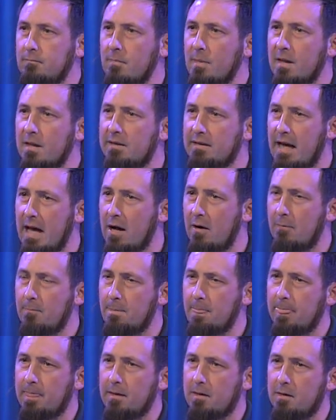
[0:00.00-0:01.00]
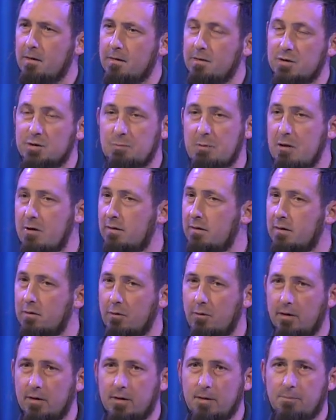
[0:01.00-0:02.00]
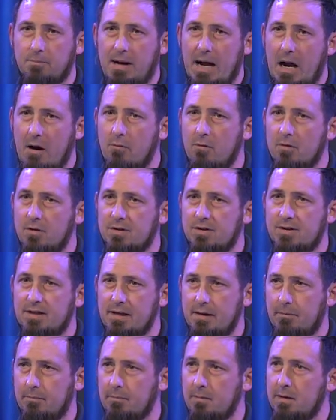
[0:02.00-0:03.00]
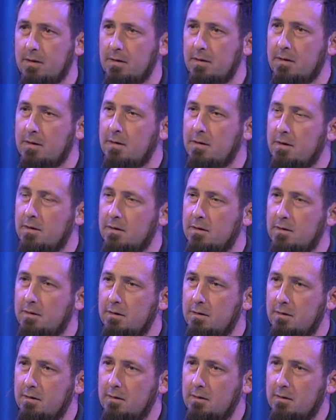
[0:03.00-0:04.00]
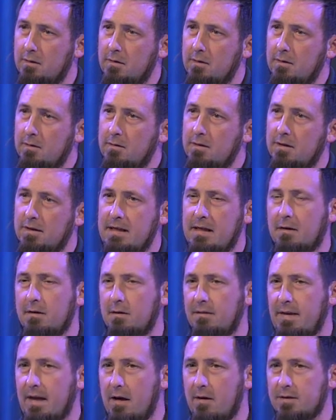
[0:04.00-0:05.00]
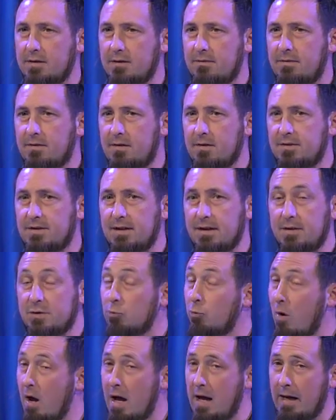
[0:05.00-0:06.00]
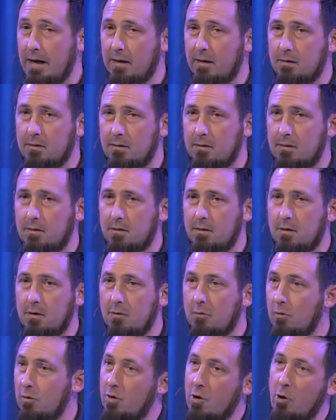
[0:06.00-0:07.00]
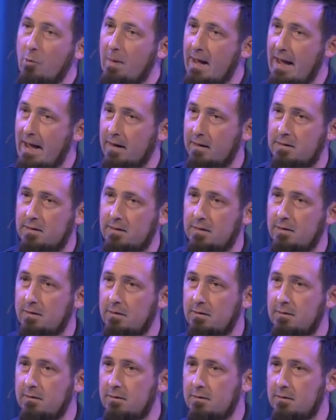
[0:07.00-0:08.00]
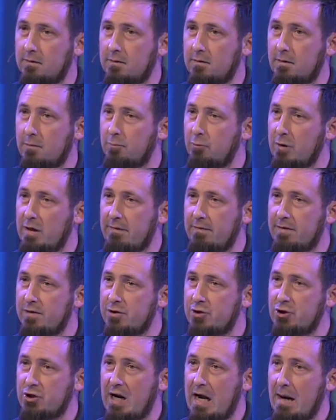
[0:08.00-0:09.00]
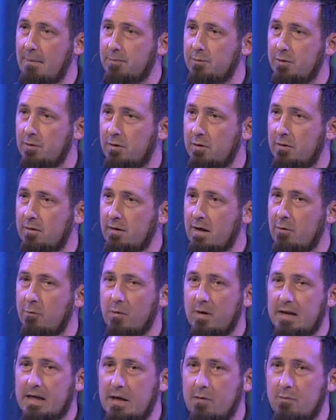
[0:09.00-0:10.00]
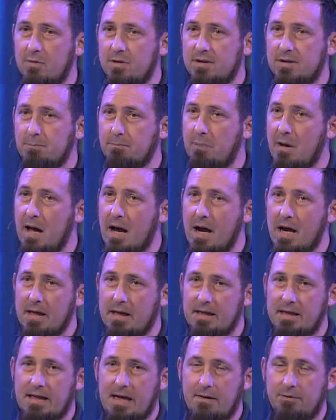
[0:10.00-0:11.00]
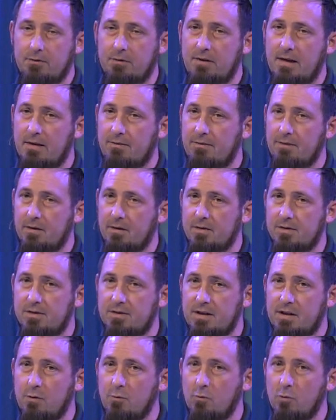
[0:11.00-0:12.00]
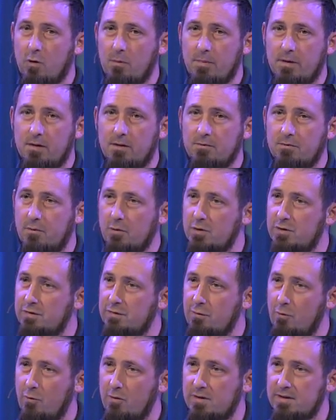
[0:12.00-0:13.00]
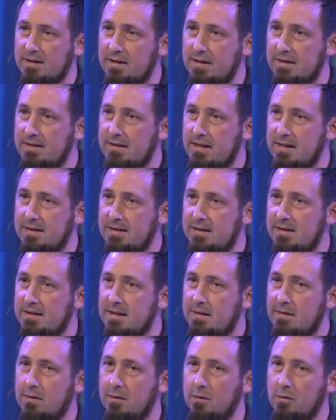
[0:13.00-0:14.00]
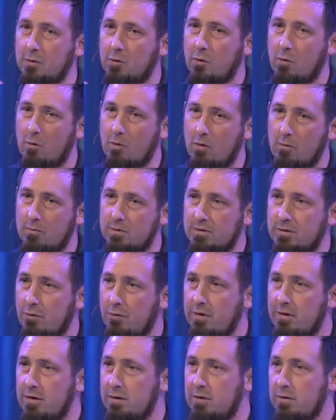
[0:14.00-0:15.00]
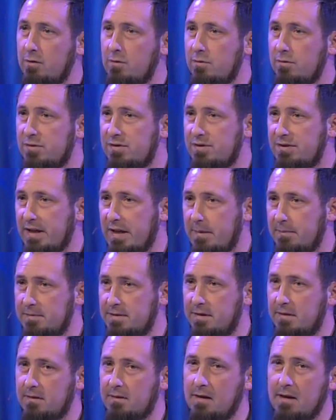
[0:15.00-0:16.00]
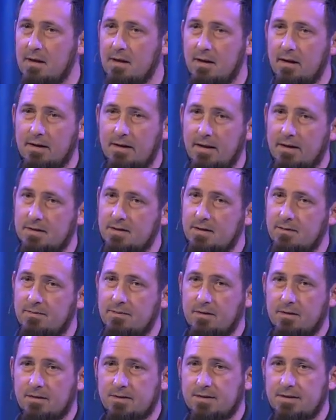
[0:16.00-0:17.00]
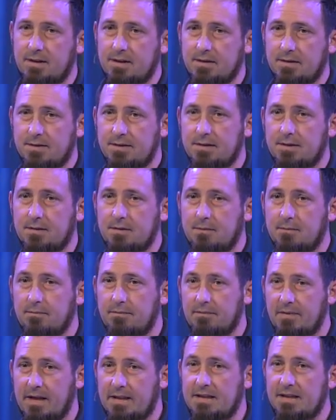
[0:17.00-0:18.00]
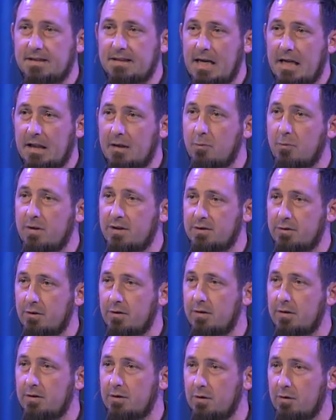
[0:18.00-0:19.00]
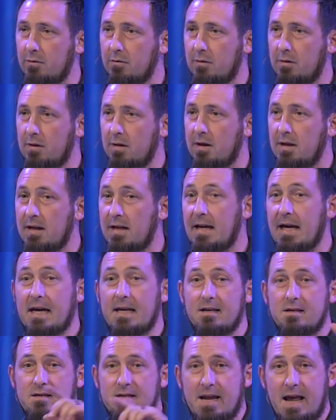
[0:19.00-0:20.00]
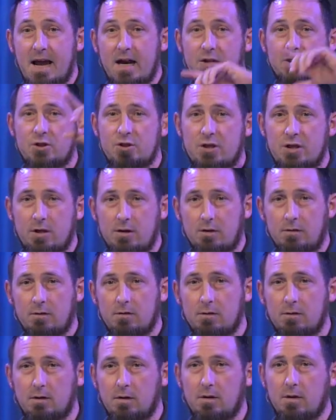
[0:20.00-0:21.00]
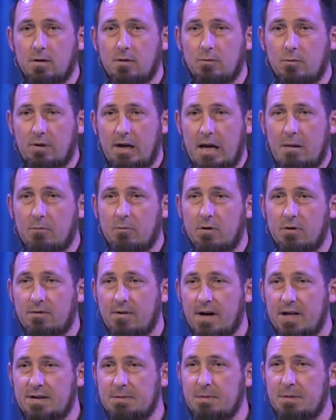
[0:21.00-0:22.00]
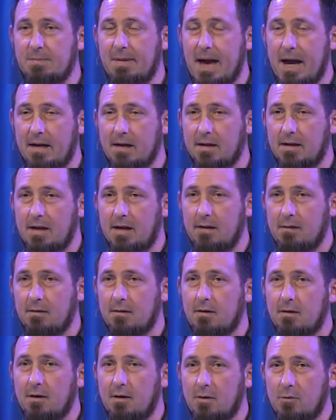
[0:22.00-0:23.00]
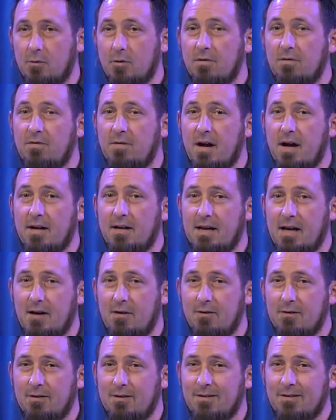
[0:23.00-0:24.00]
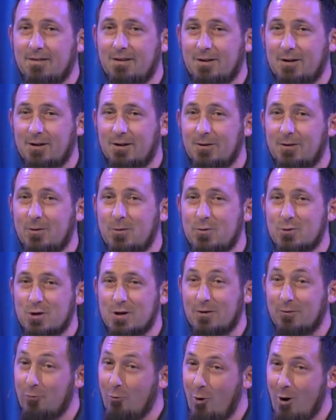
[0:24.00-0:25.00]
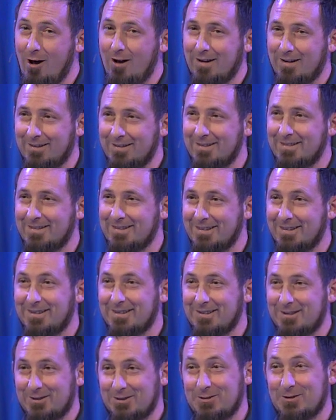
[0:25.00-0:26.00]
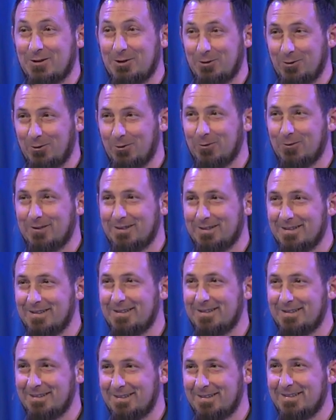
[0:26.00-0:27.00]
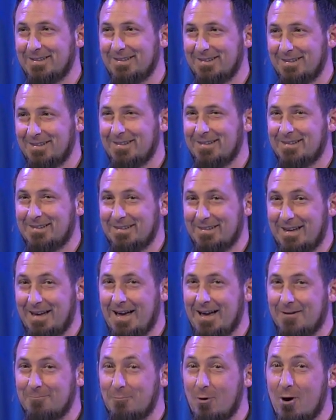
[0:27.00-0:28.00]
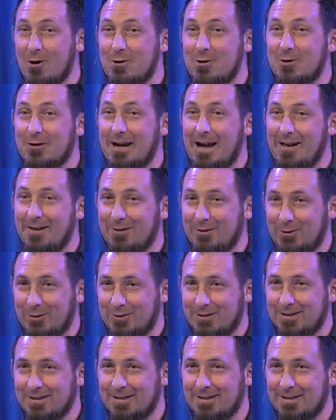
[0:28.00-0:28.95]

Now, the Spirit of the Lord empowers him to kill a thousand Philistines. Why? We'll go back to the previous chapter, and when he was pining after that Philistine woman, verse 4 says this is that the Lord was going to use Samson against the Philistines. That's exactly what he's going to do. And next year, when Amor invites me back again, we'll find out the conclusion of why. So, yeah, mark your calendars.